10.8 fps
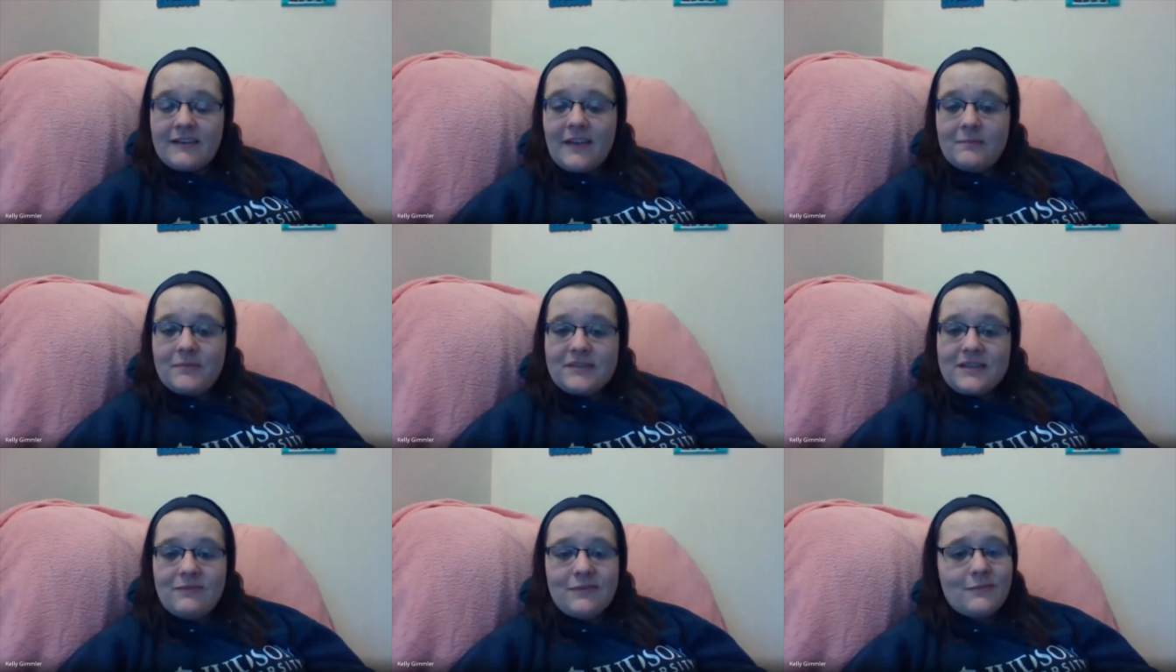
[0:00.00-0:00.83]
on
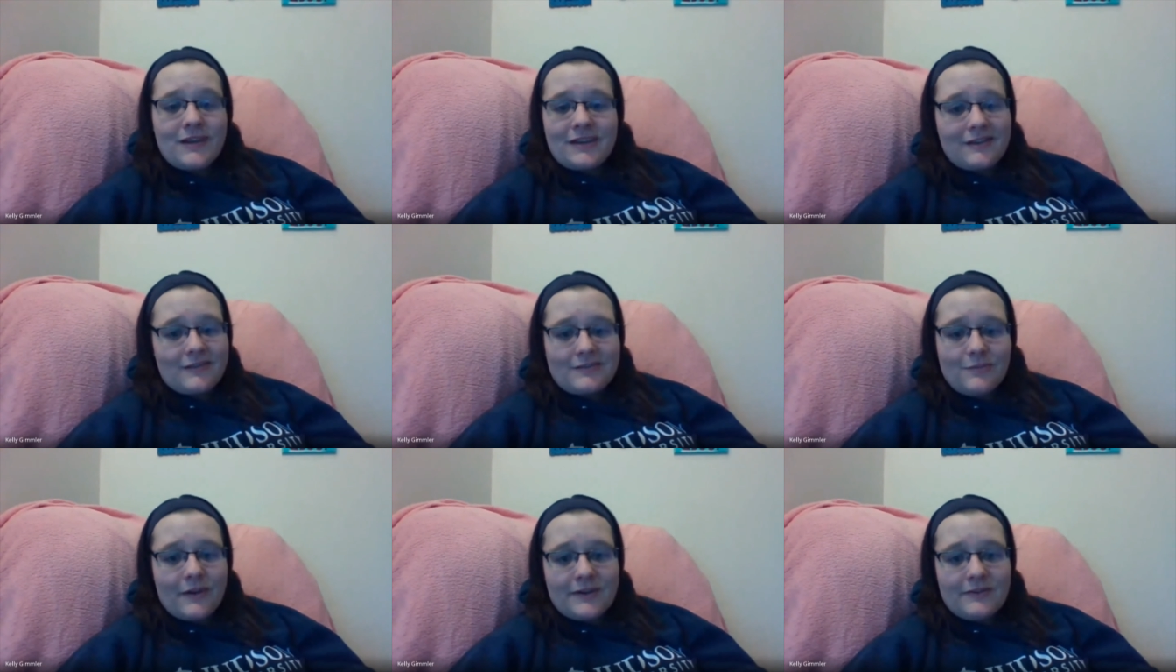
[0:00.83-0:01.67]
campus every week.
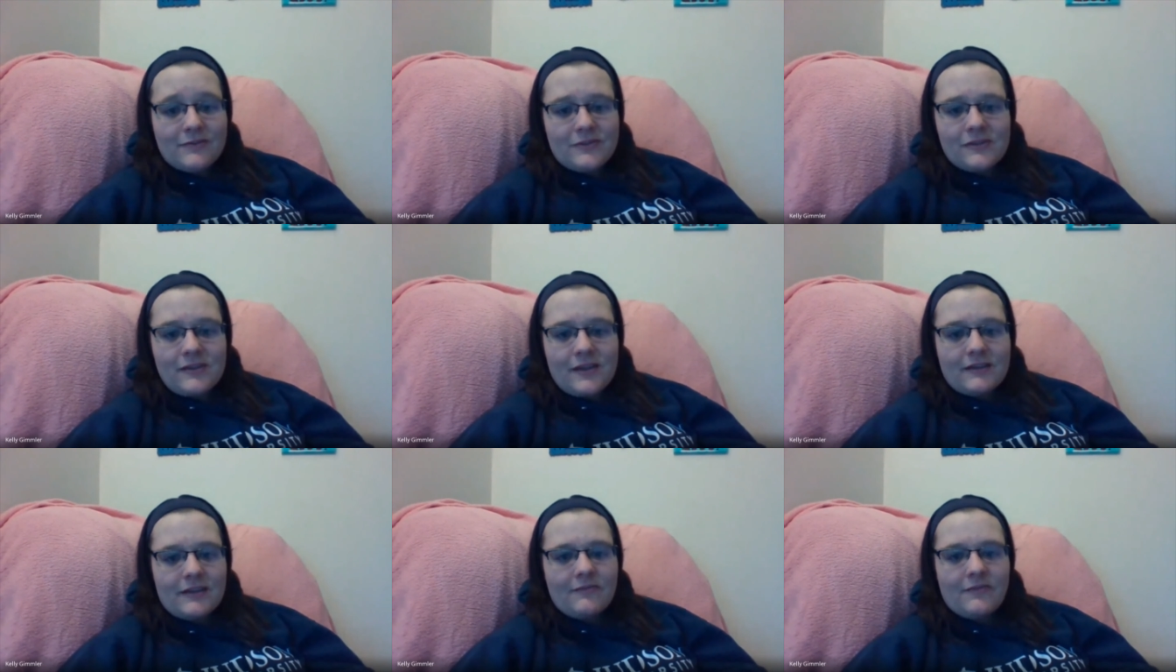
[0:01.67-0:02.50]
There's one usually
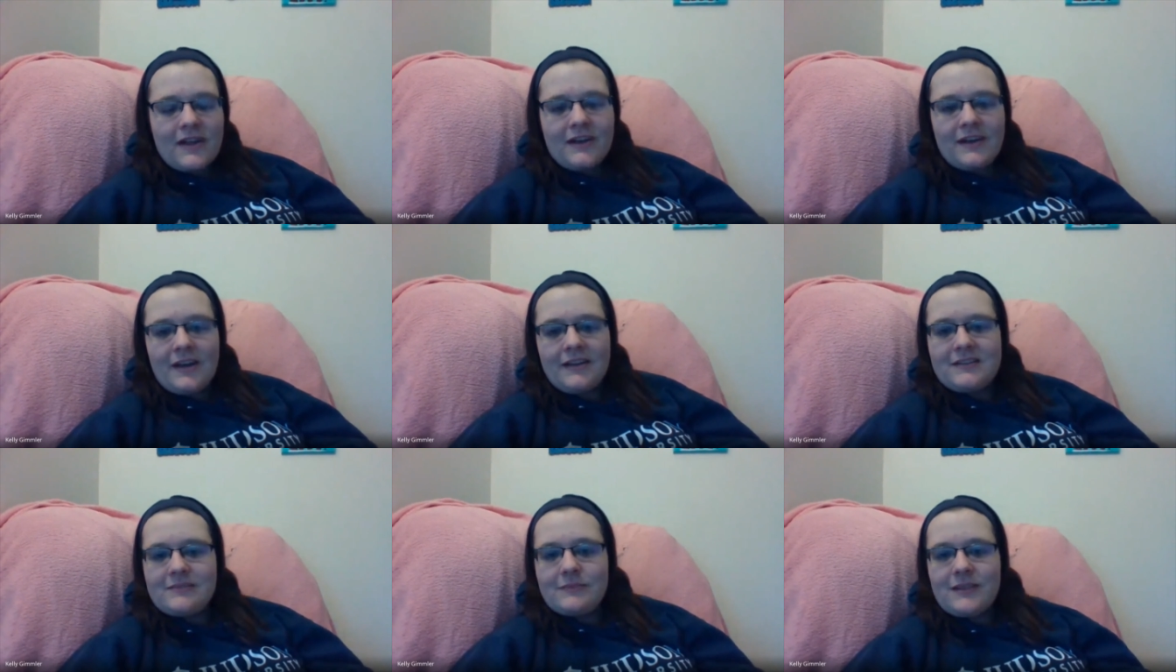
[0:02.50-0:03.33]
on like Friday
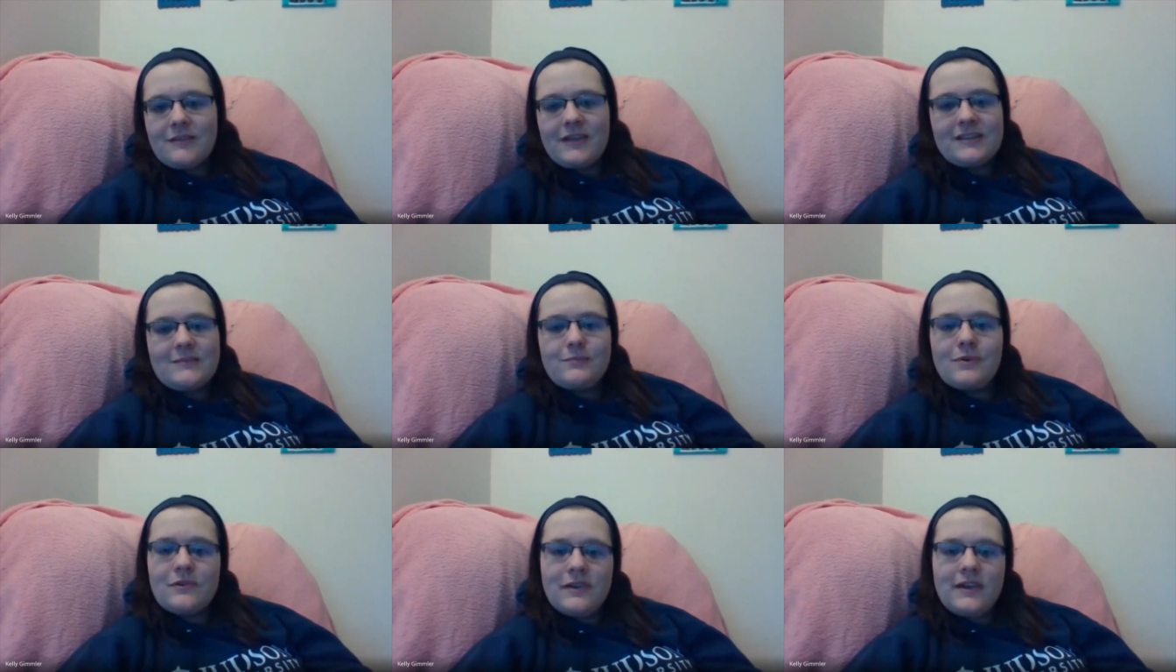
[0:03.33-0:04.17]
nights, whether that's
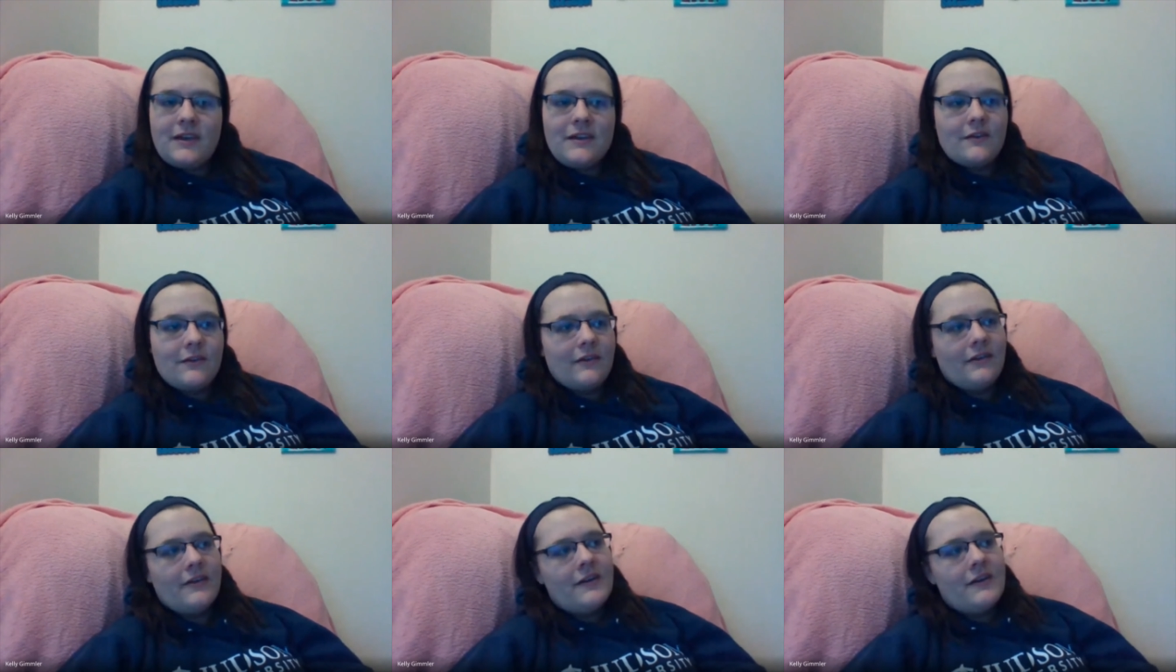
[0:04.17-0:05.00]
bowling
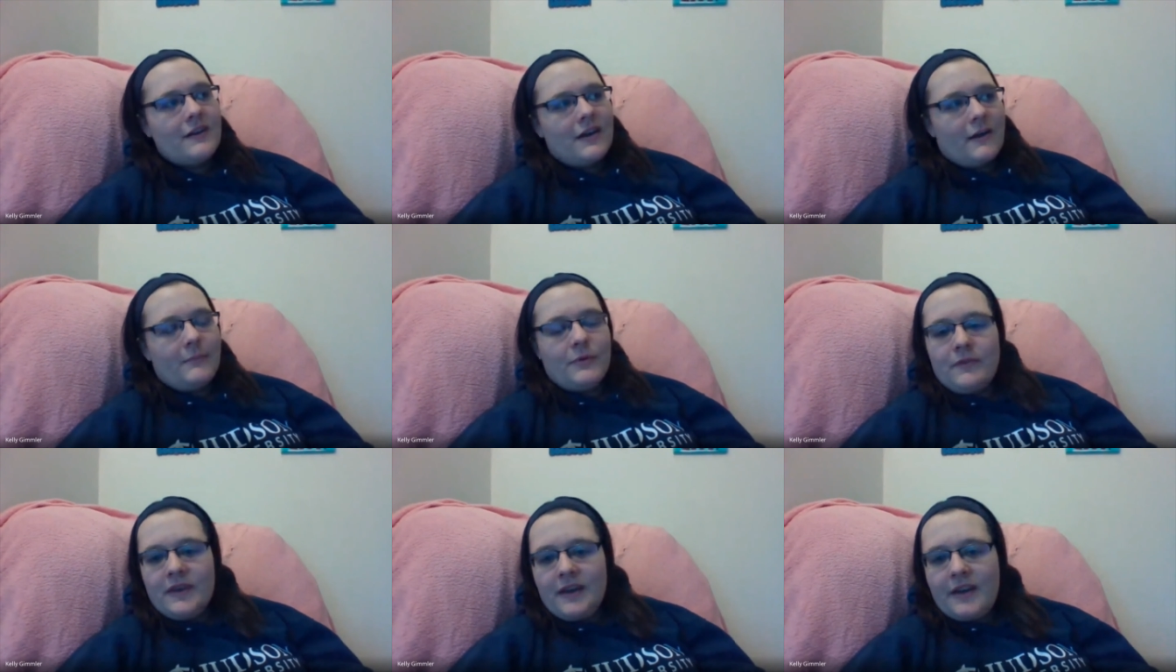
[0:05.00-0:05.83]
or a
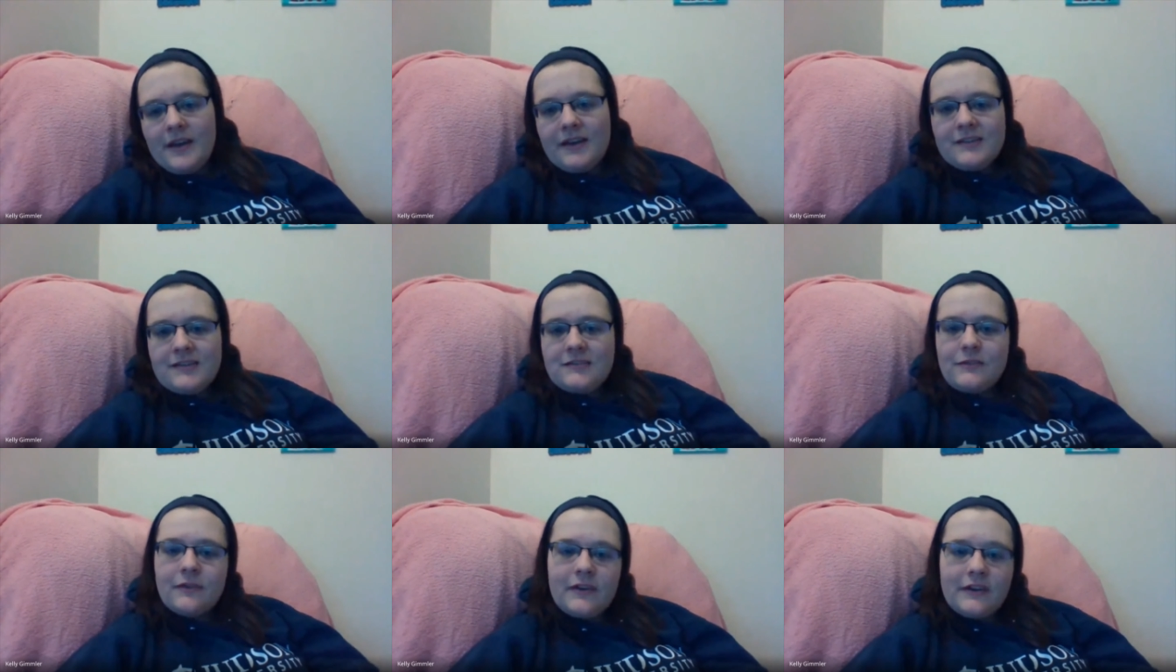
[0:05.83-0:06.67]
movie night
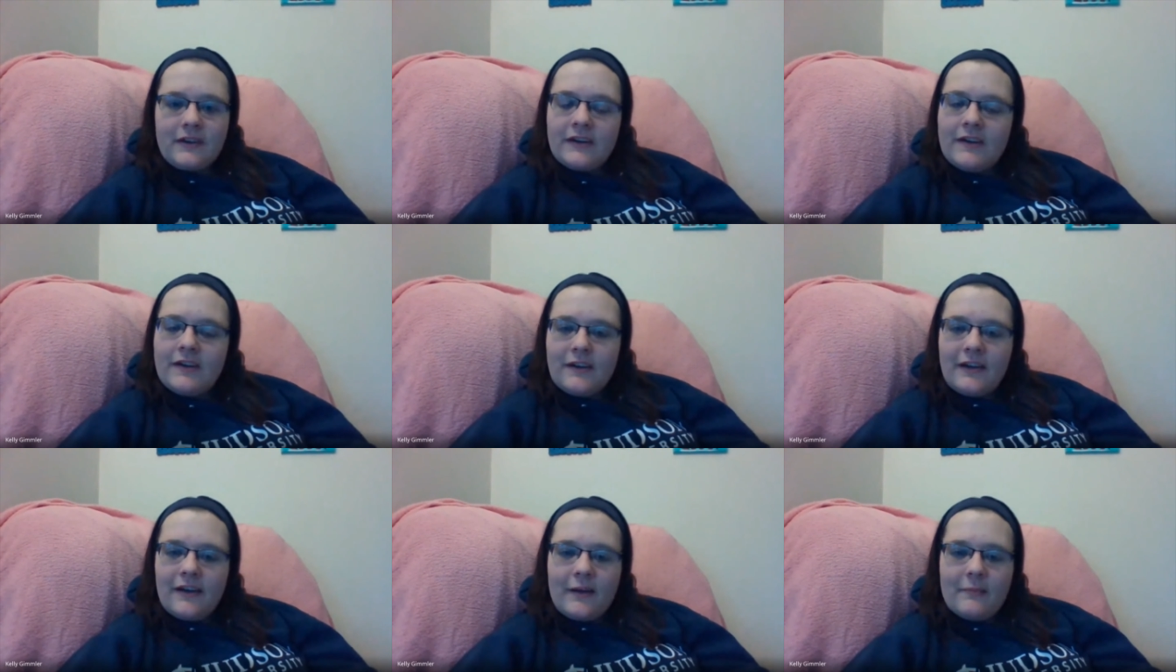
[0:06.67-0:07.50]
or
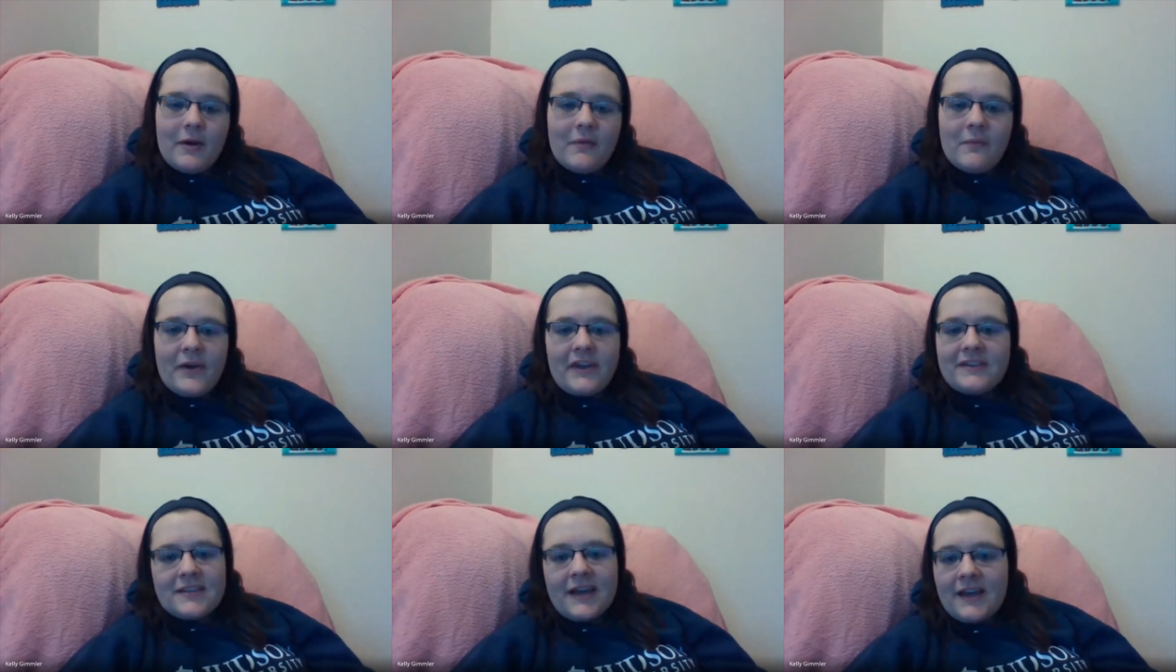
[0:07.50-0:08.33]
um, a
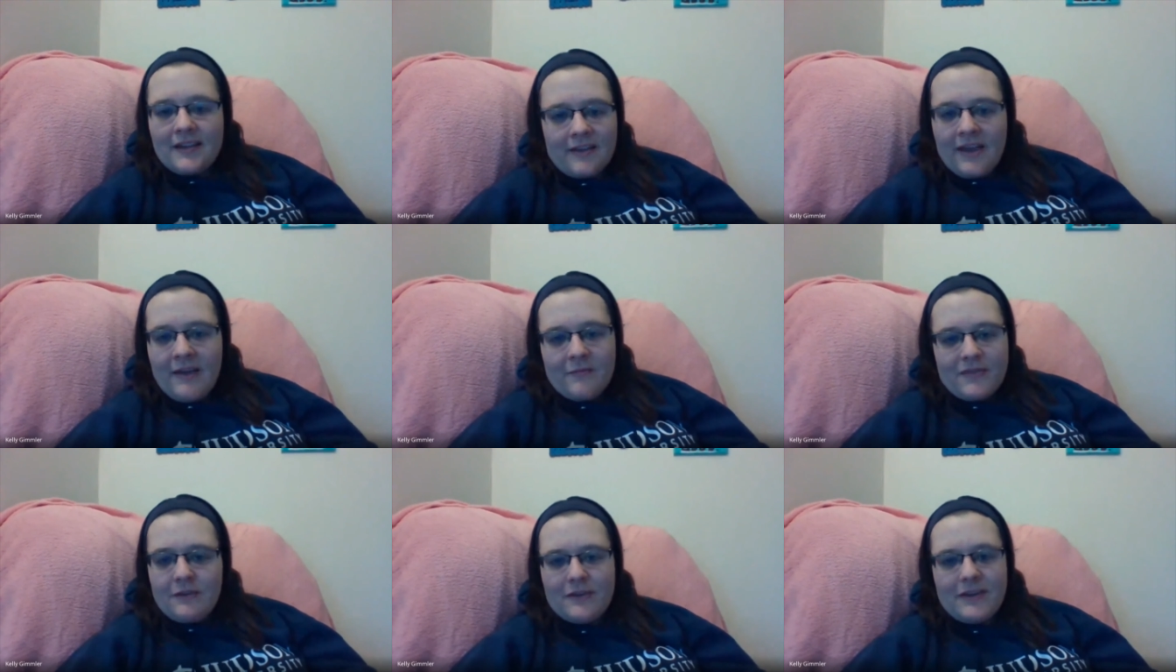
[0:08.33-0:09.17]
wings night in the
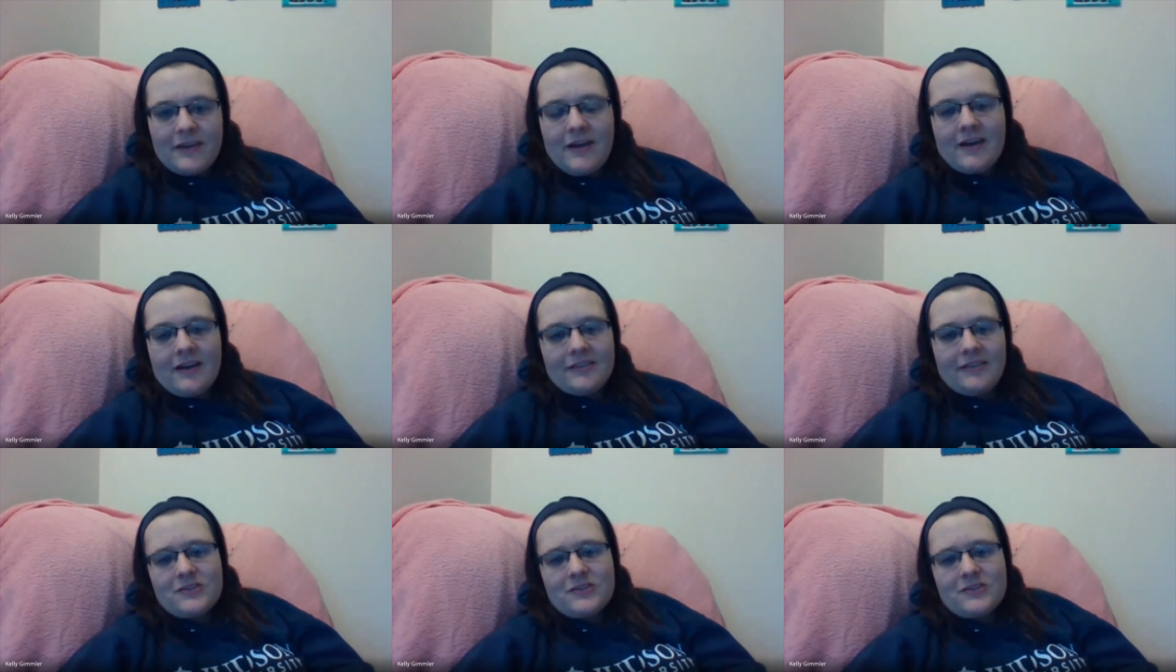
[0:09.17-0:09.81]
cafeteria.